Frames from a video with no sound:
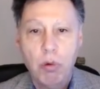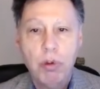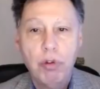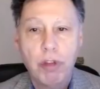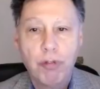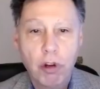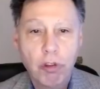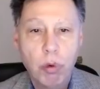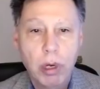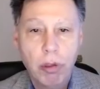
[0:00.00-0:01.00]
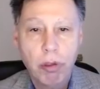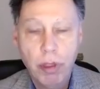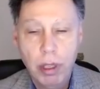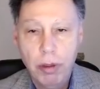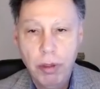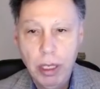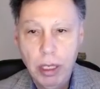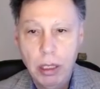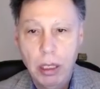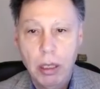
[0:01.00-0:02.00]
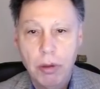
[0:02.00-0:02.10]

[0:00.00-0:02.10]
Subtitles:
The first was the